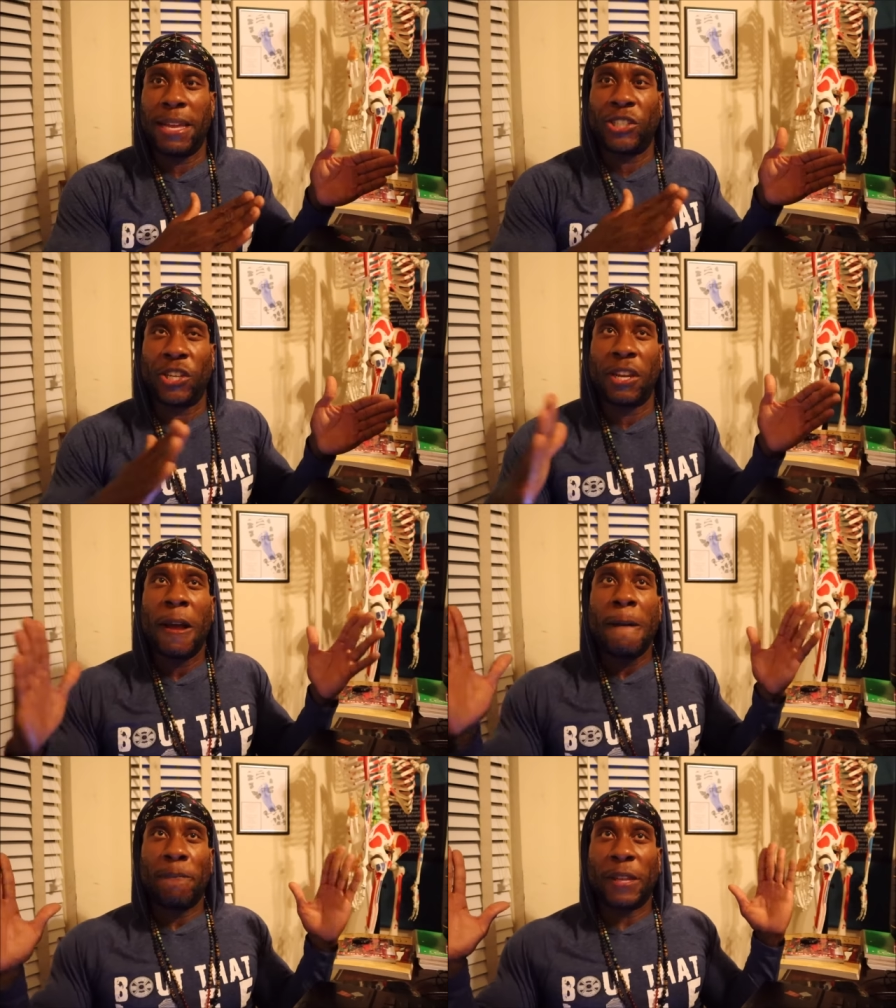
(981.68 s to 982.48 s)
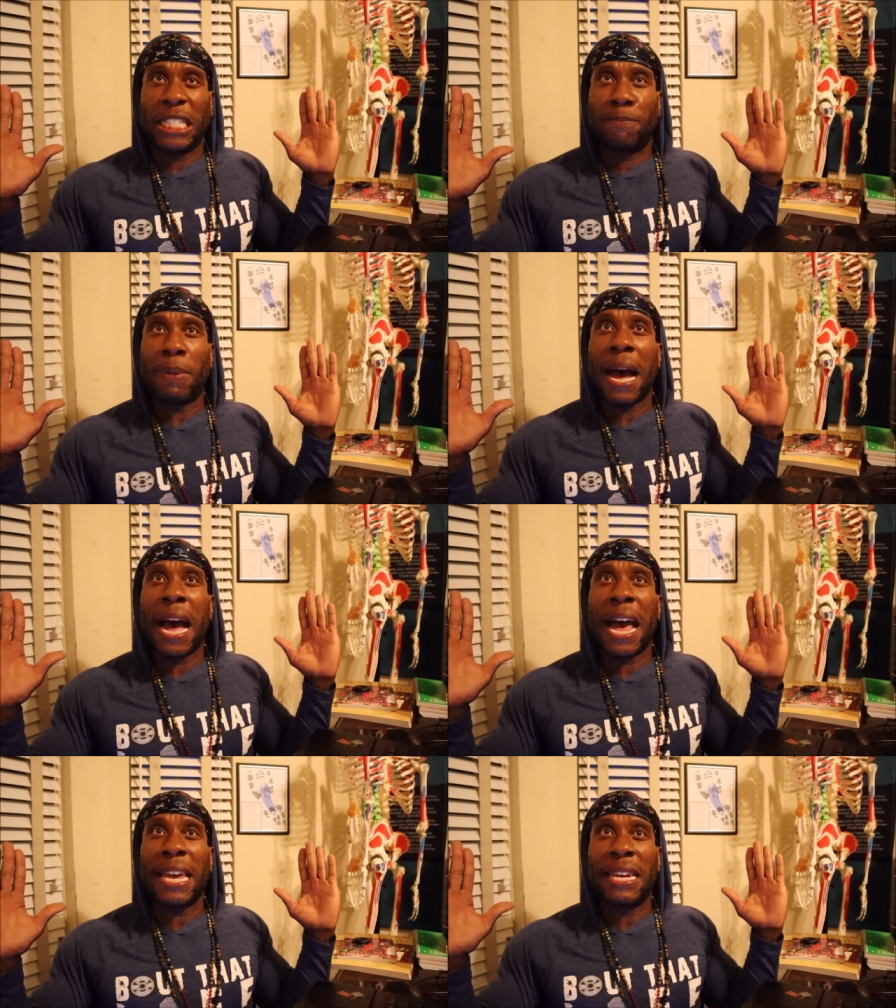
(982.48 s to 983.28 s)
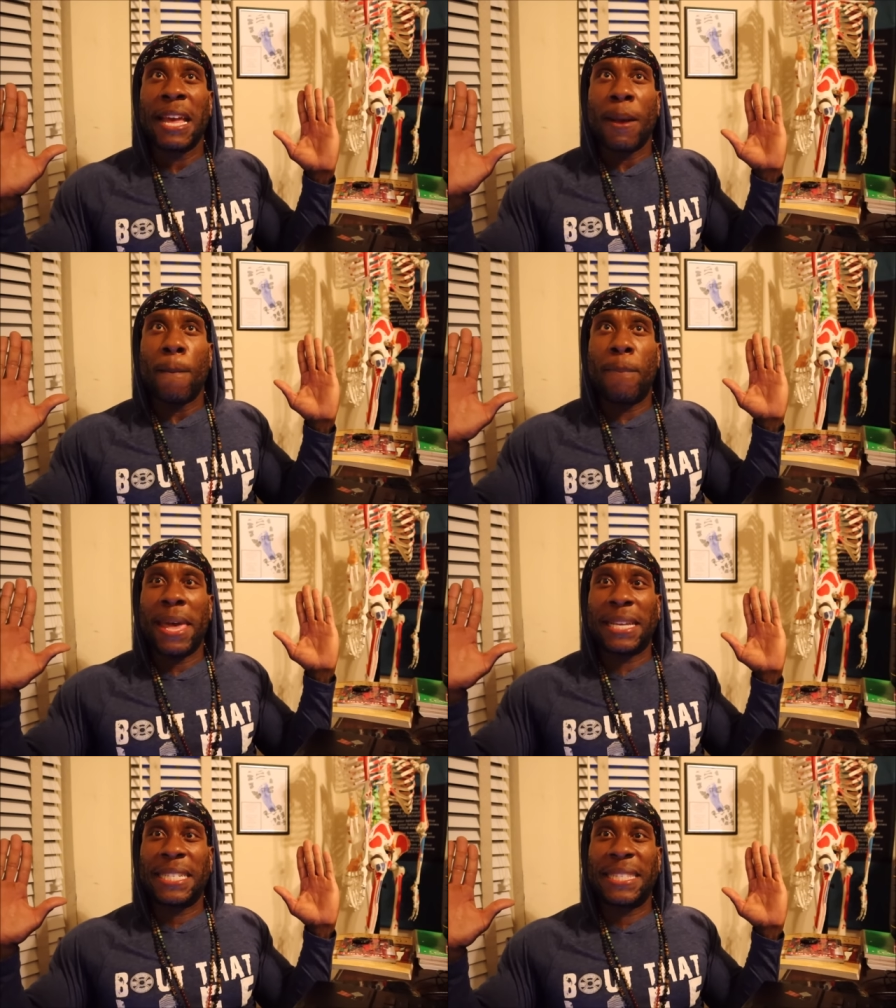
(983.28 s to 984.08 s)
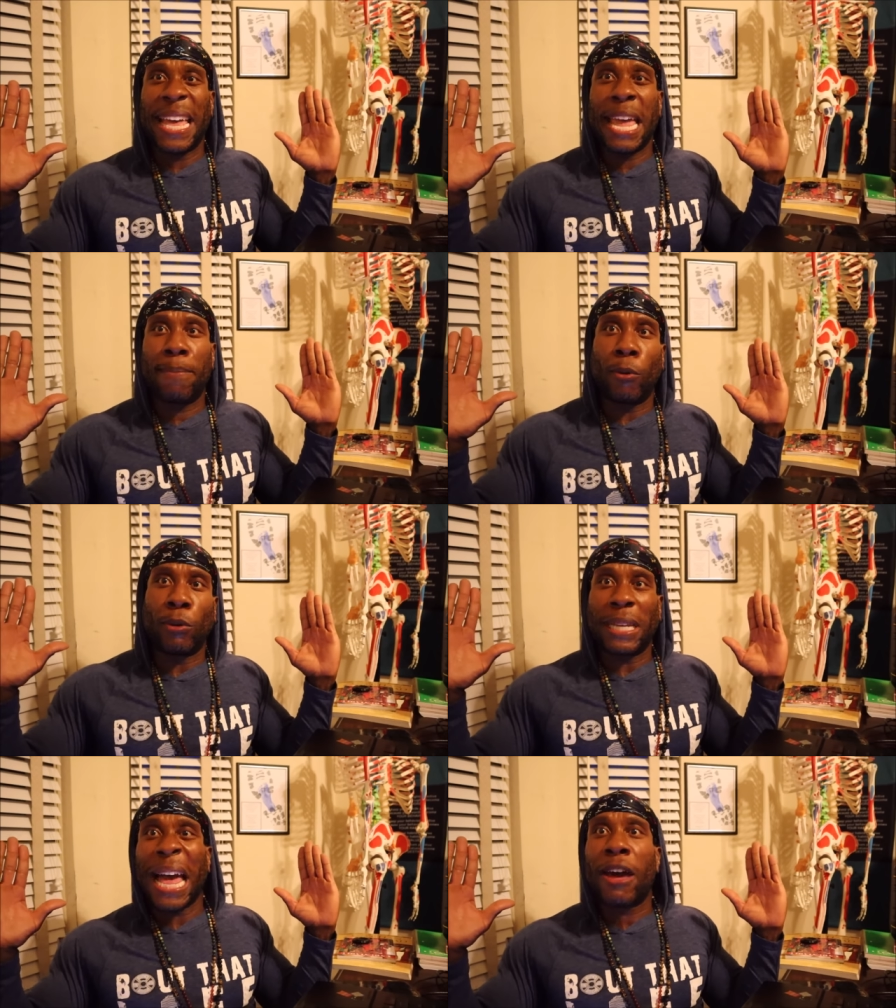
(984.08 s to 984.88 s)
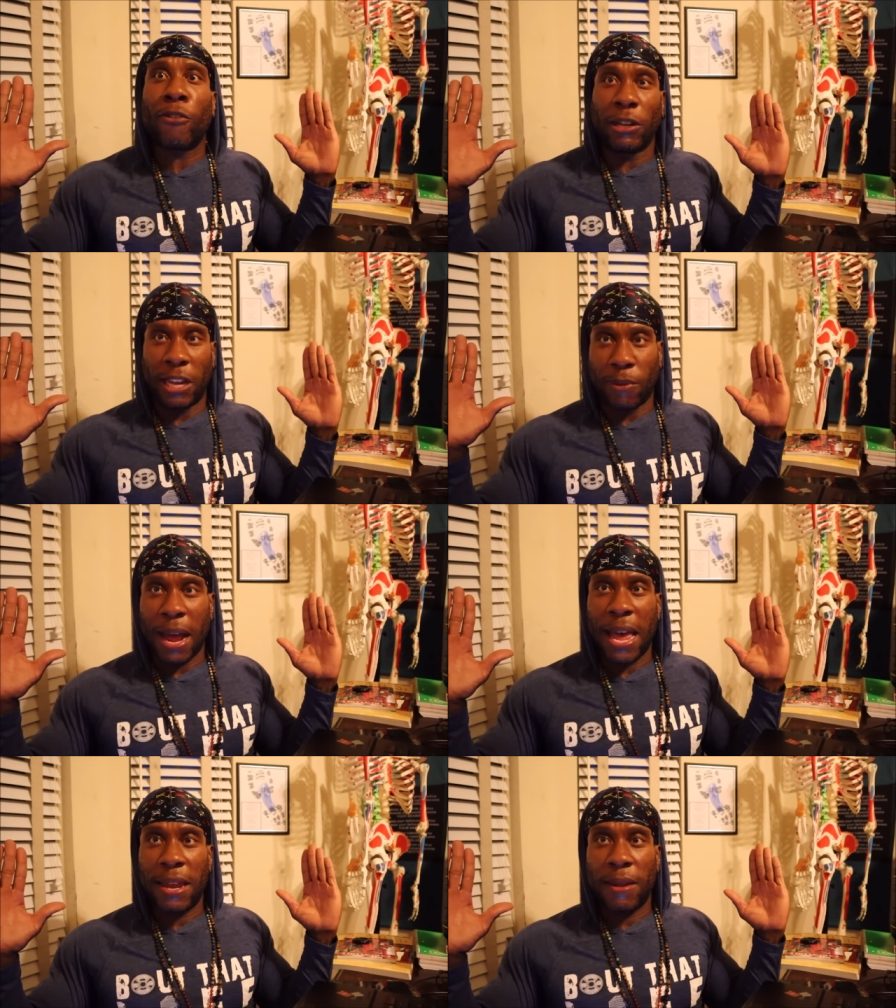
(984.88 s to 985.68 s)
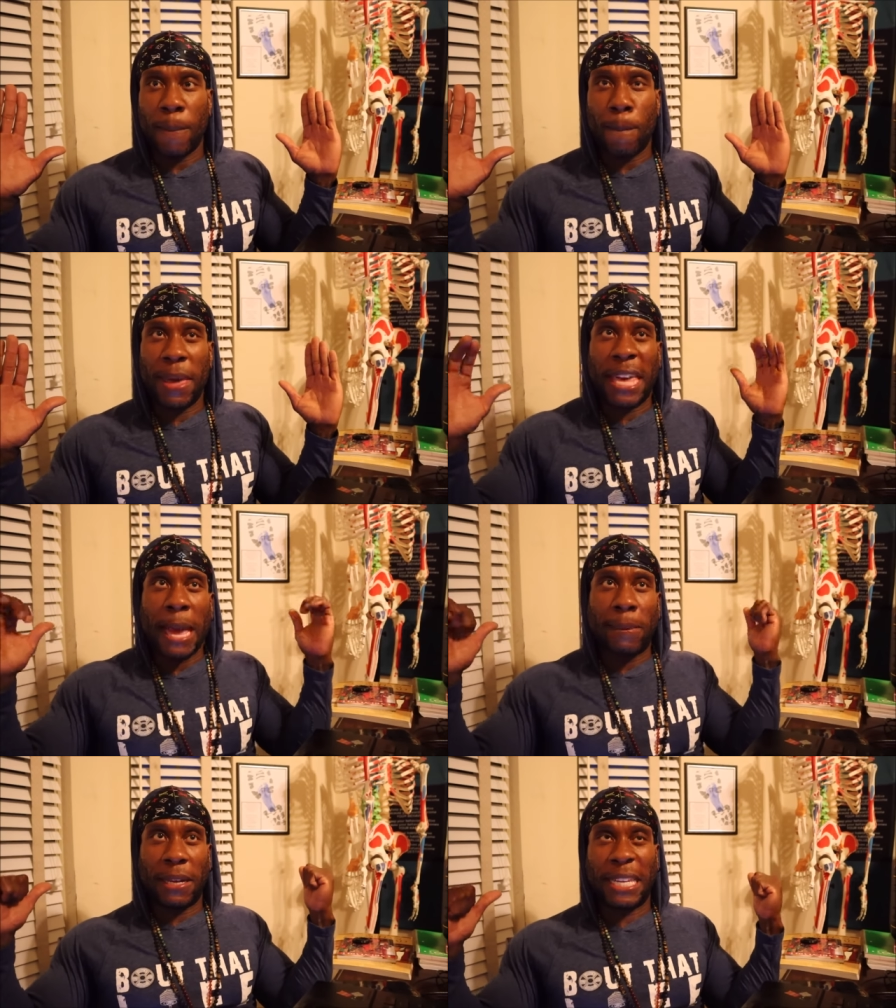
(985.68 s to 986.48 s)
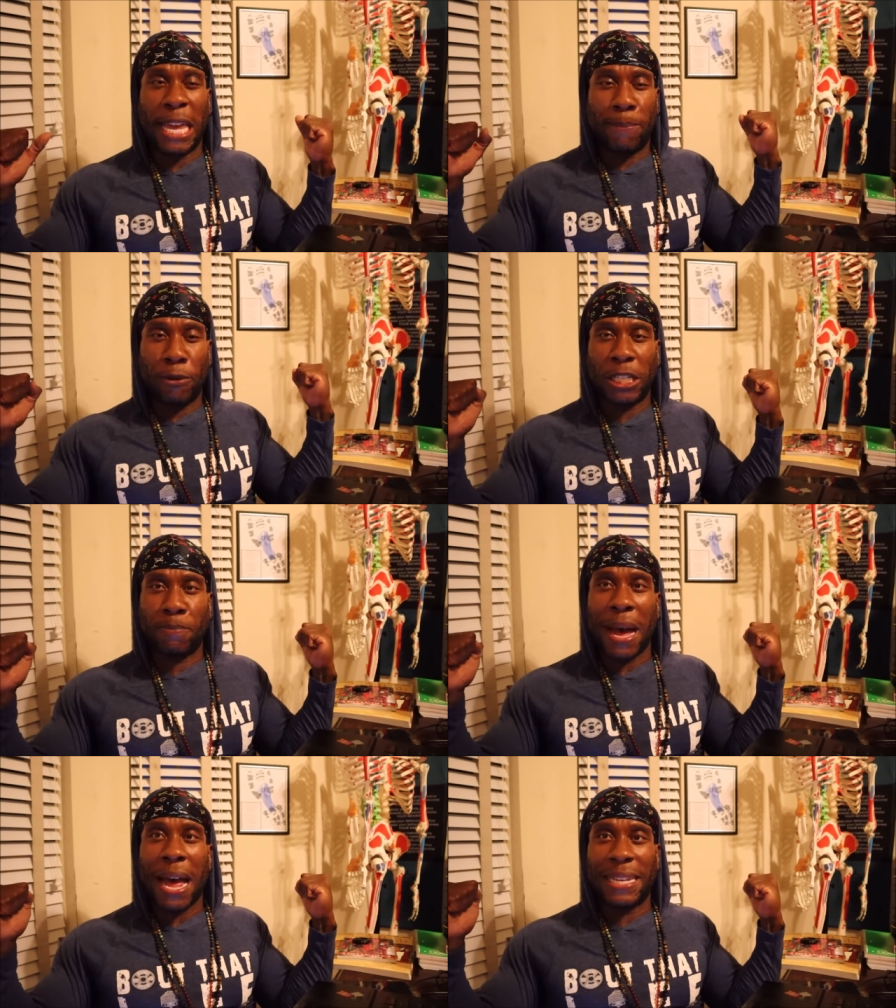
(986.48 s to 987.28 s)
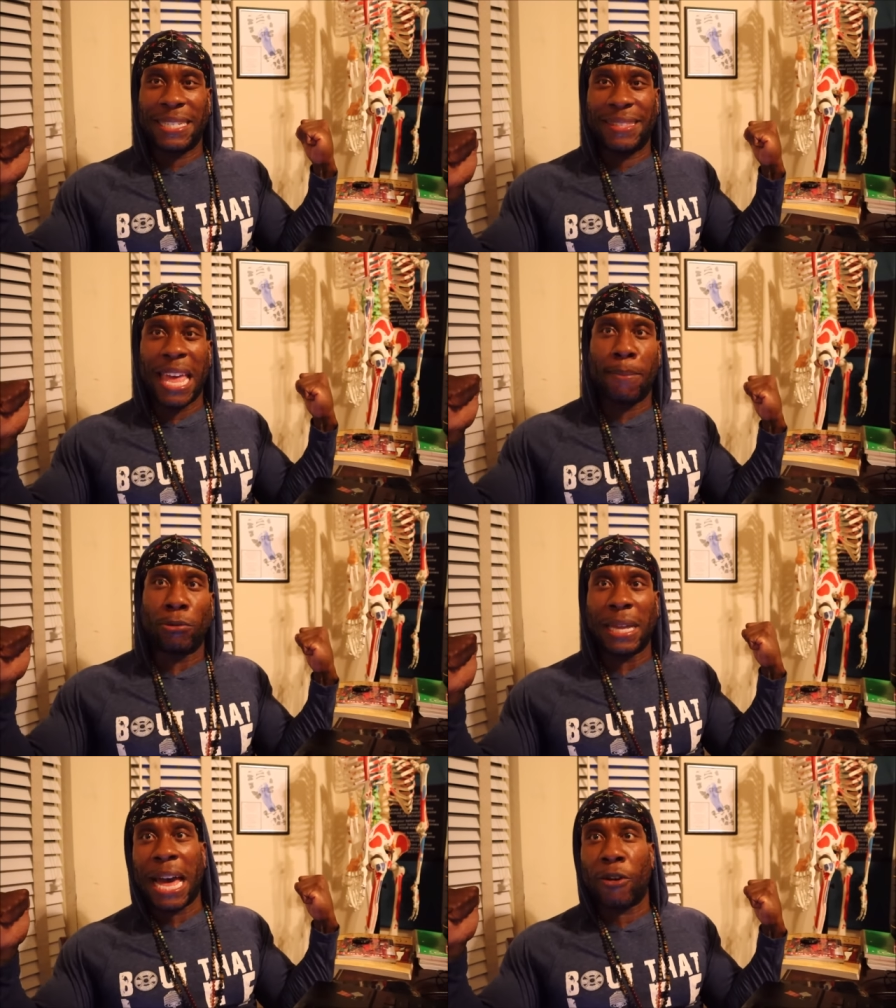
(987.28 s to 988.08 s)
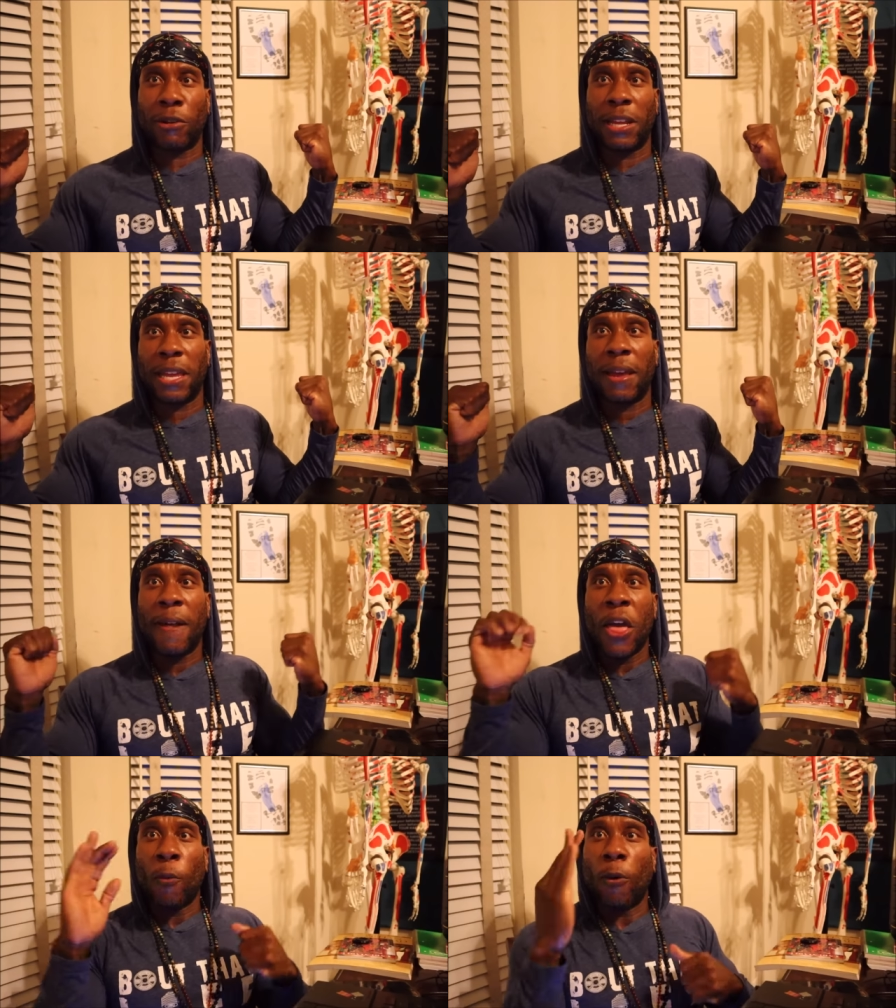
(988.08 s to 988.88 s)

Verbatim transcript: mentioned the spine being stable laterally, right? Being able to keep your spine stable laterally.